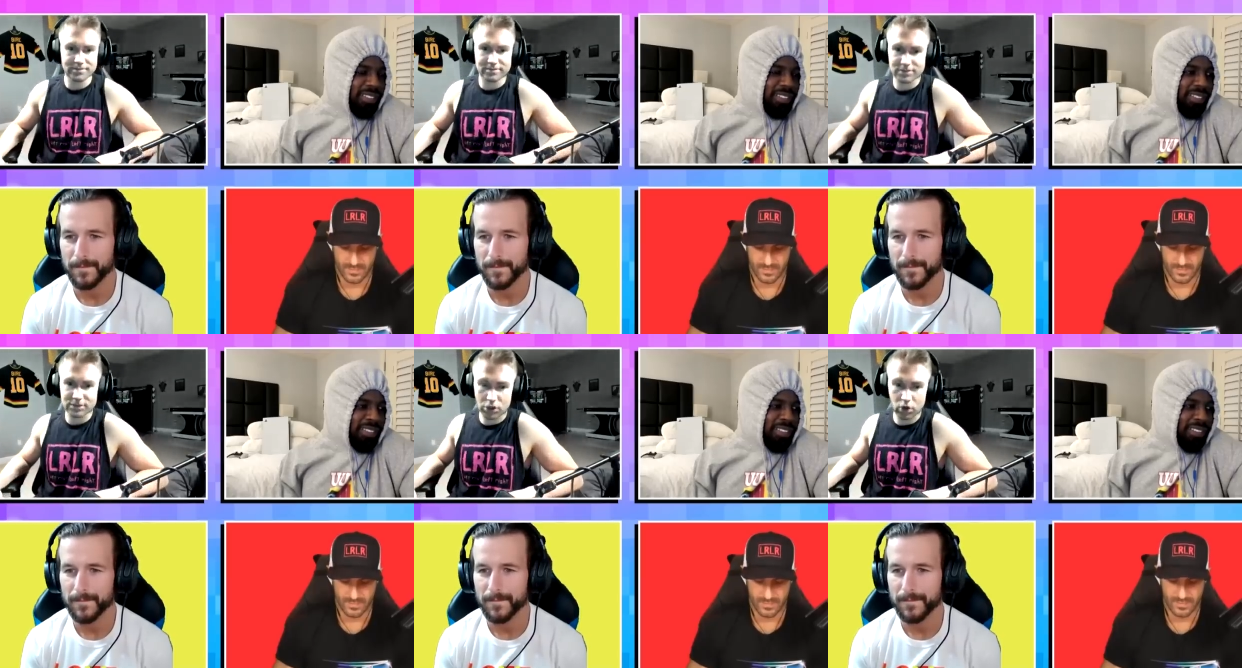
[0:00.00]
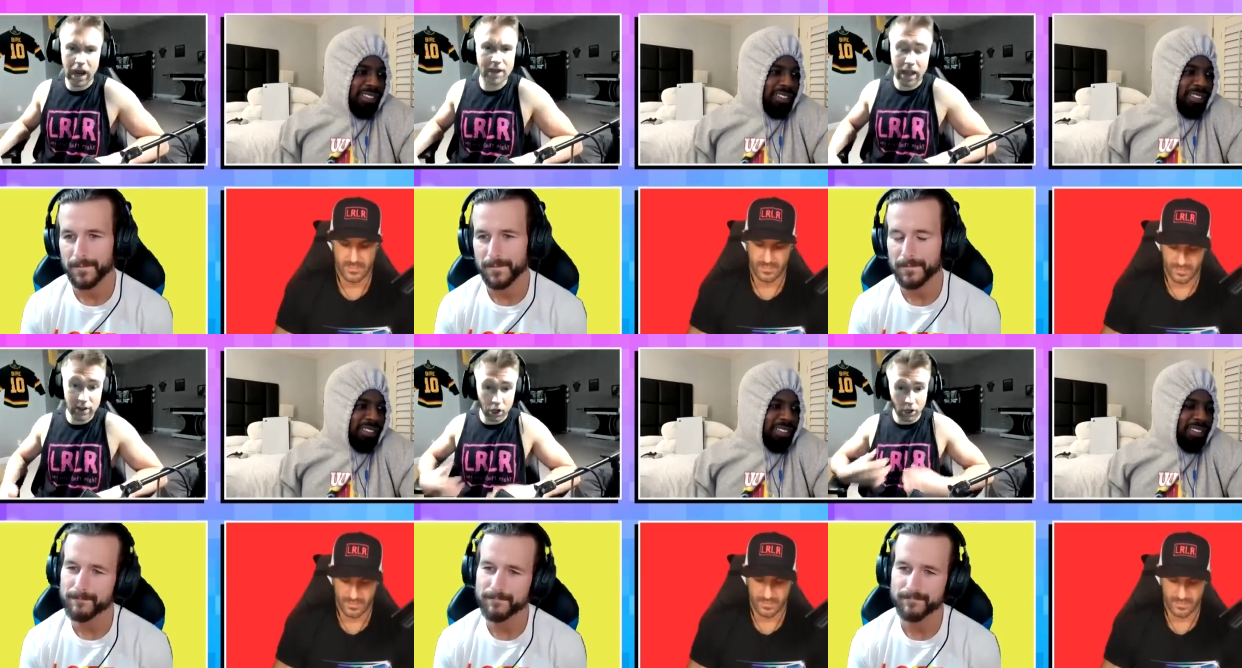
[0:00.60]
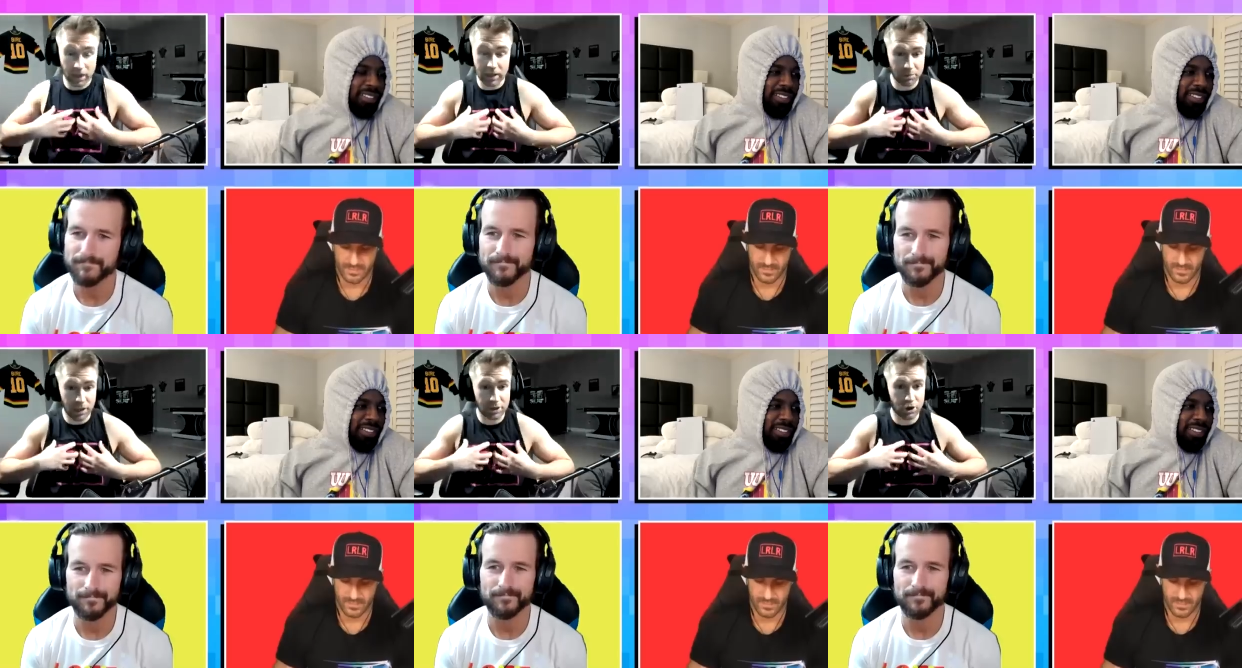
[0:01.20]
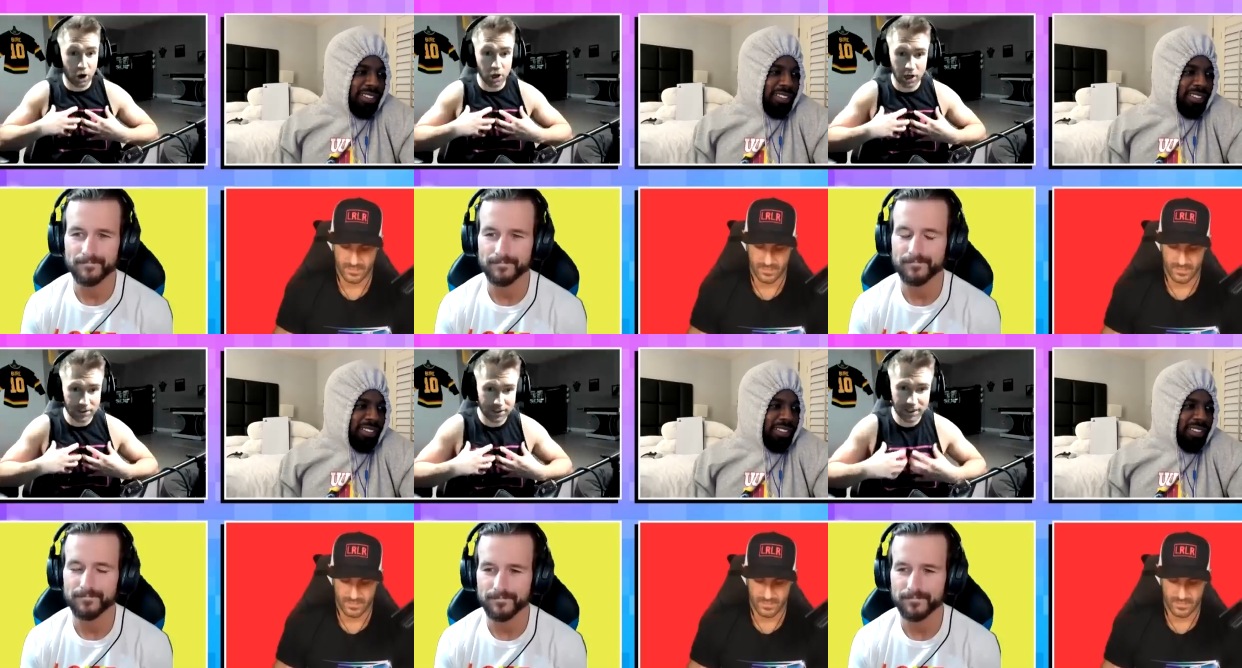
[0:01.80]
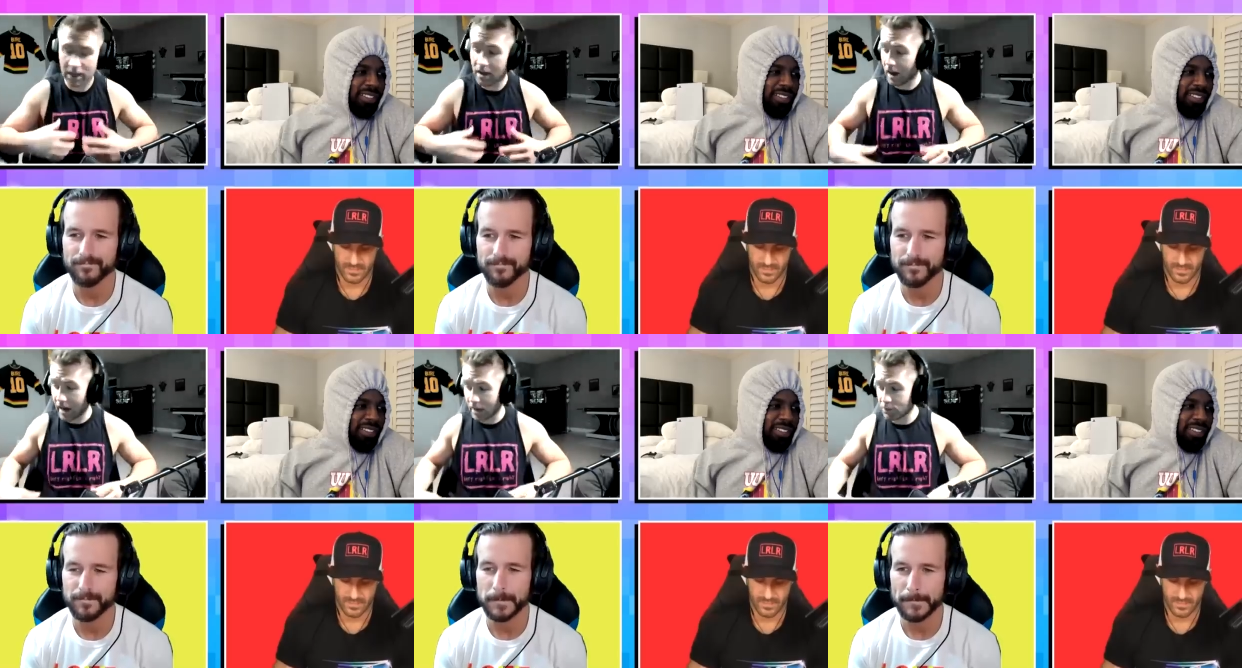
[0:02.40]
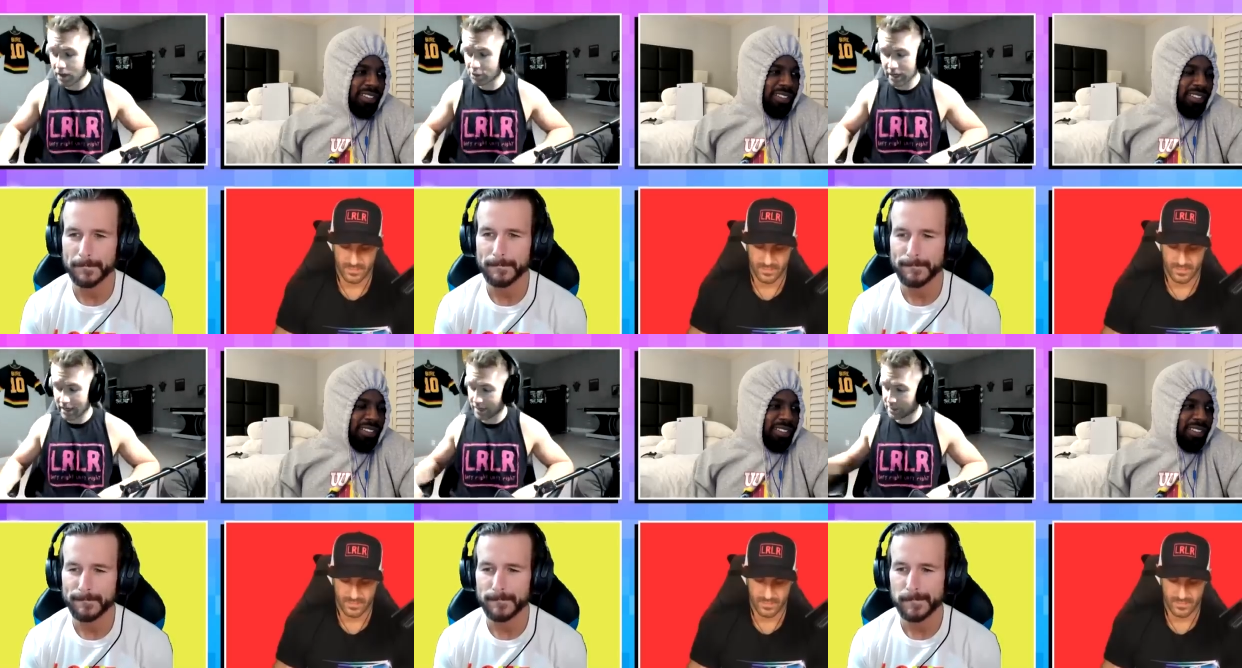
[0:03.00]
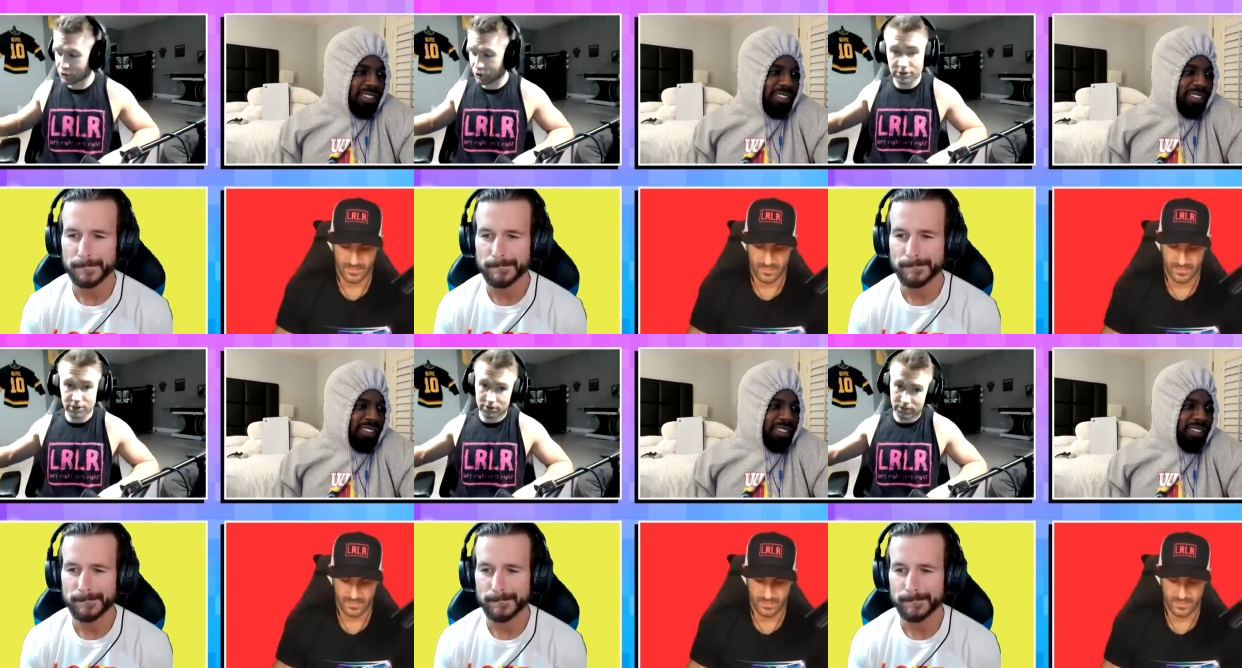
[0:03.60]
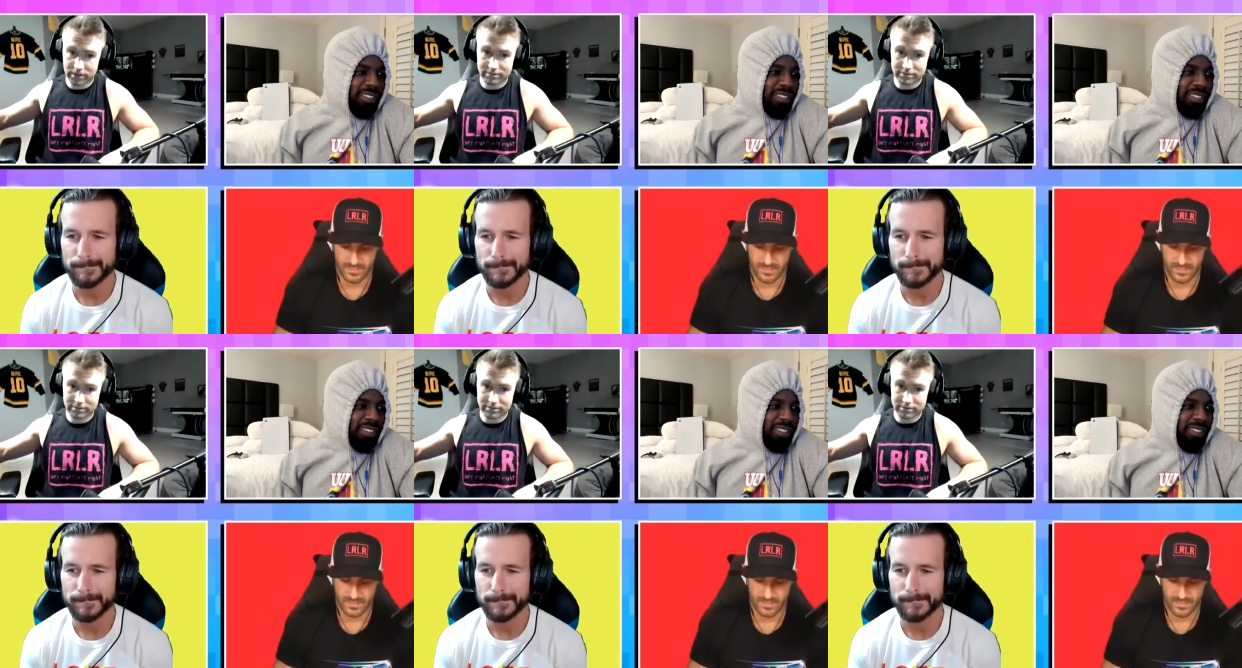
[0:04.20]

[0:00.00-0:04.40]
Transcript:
Speaker 1: So I've, I, in in all honesty, I'm not a gigantic Charizard fan.